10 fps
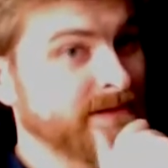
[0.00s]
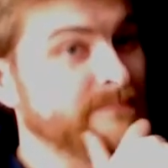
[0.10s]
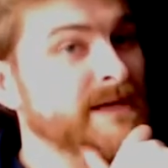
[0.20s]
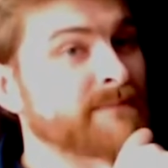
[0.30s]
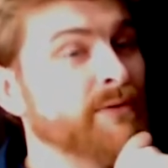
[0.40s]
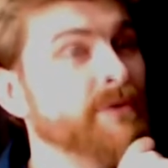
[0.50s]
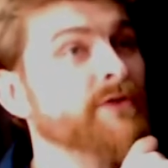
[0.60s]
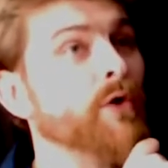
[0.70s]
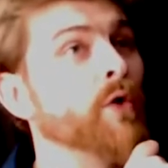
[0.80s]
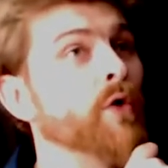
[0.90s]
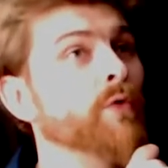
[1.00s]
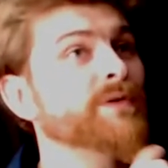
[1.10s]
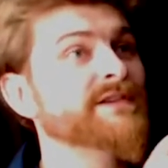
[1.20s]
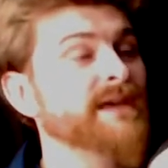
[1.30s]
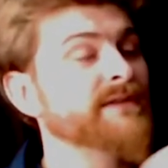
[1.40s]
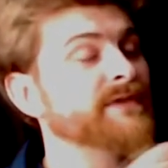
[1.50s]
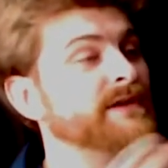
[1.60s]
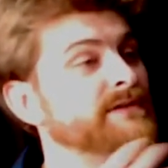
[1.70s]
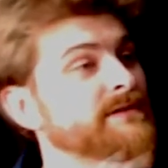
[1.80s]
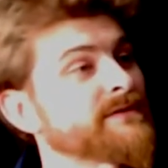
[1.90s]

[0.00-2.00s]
the midpoint, or we save it